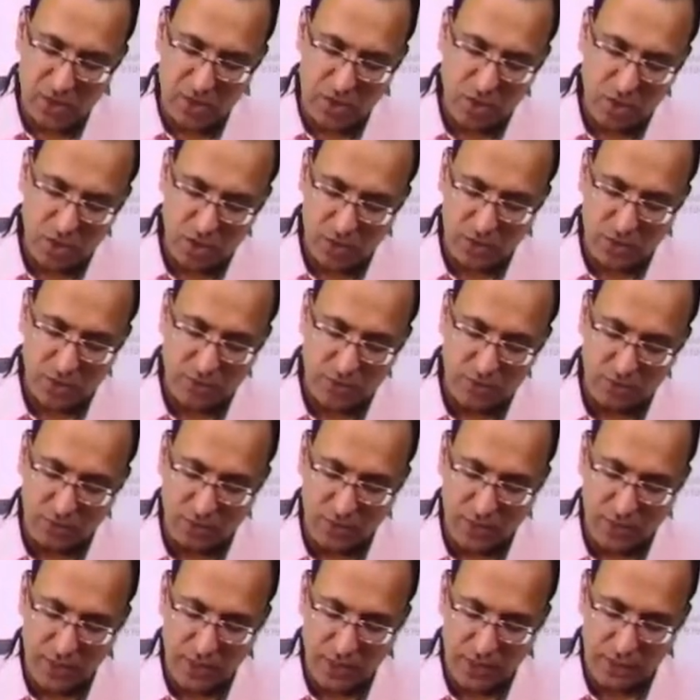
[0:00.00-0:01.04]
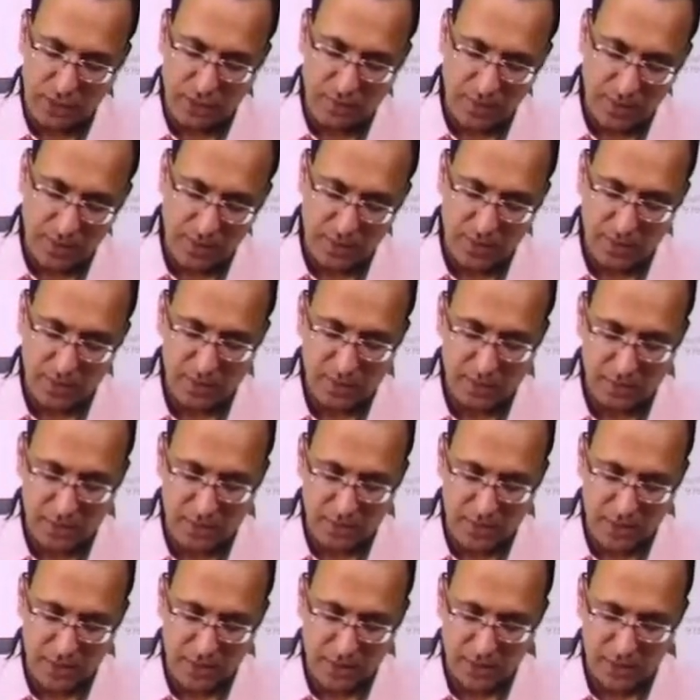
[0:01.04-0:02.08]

nucleus of trigeminal in the